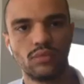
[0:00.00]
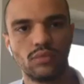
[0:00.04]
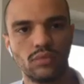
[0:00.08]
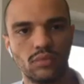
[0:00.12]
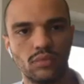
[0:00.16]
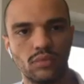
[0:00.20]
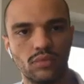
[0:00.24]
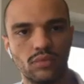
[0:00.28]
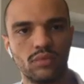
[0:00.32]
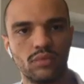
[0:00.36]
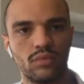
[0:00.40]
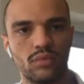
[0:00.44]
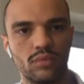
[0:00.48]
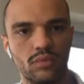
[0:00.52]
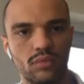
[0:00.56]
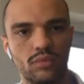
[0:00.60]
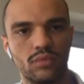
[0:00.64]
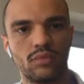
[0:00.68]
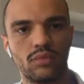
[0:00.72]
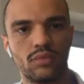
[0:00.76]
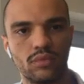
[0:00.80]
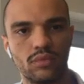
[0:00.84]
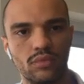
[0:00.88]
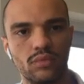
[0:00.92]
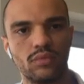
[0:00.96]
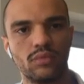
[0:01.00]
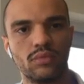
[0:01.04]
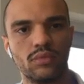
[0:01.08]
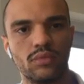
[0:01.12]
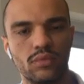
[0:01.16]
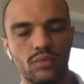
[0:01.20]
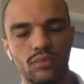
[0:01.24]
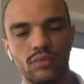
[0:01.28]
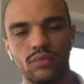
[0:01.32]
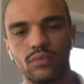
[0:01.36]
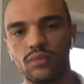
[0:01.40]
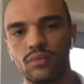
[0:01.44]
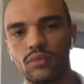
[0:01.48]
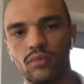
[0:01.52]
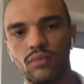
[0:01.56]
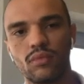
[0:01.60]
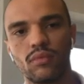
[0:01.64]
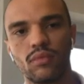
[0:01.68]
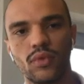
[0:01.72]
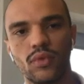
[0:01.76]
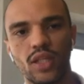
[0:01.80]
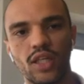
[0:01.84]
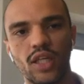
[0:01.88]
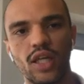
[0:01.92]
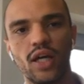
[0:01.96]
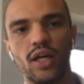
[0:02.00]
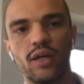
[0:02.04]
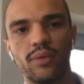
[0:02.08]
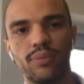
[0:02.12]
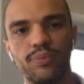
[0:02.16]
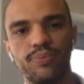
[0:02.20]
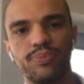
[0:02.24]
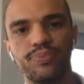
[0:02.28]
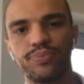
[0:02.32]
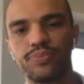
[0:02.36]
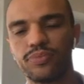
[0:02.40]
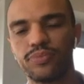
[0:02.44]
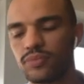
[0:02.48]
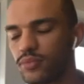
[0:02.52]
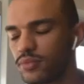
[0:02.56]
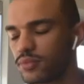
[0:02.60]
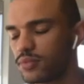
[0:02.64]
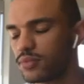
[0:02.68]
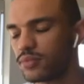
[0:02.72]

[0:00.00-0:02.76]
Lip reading: Can this help me? And that's the